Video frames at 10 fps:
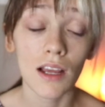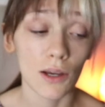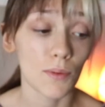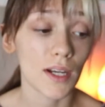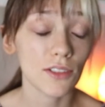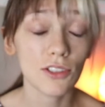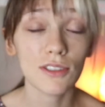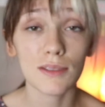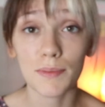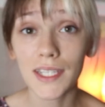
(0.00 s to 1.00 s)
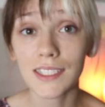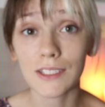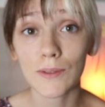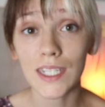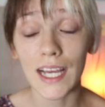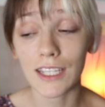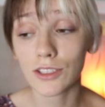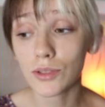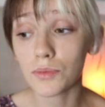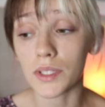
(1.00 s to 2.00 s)
Well, you speak to it
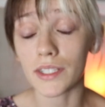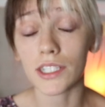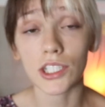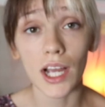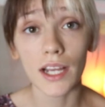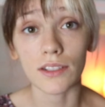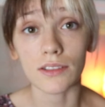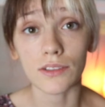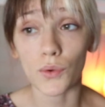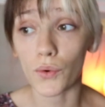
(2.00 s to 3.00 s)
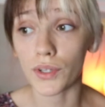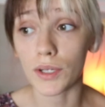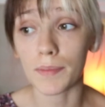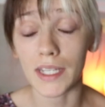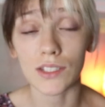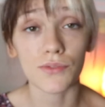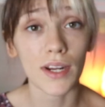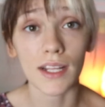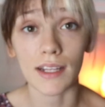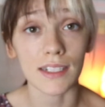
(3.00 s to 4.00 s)
as you would a child or your best
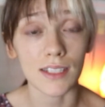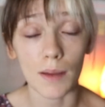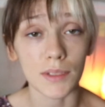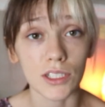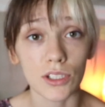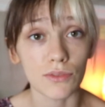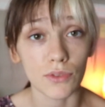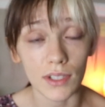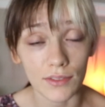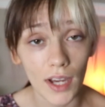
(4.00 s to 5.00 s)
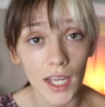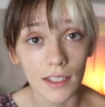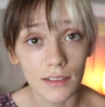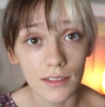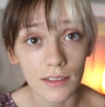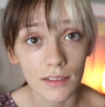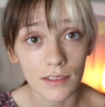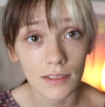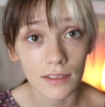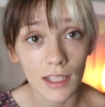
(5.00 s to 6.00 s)
friend that is coming to you for advice.
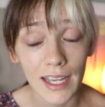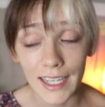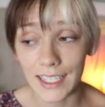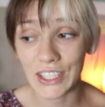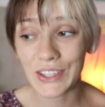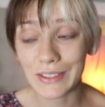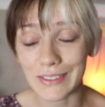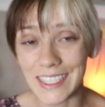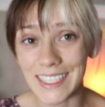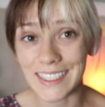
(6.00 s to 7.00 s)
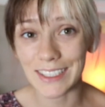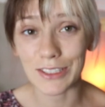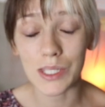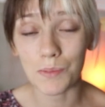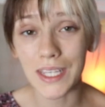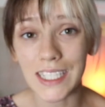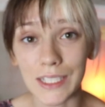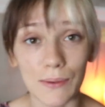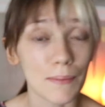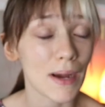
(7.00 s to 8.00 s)
In other words, you speak
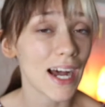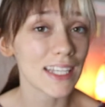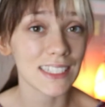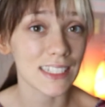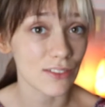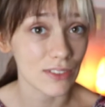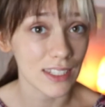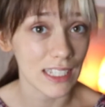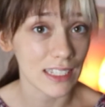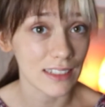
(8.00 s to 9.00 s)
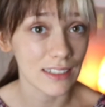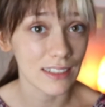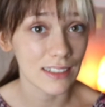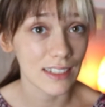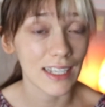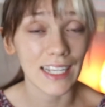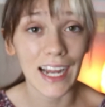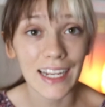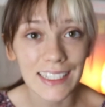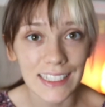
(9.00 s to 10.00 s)
to it positively and
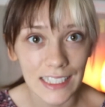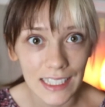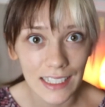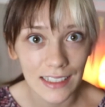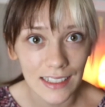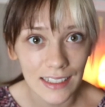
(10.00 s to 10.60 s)
kindly,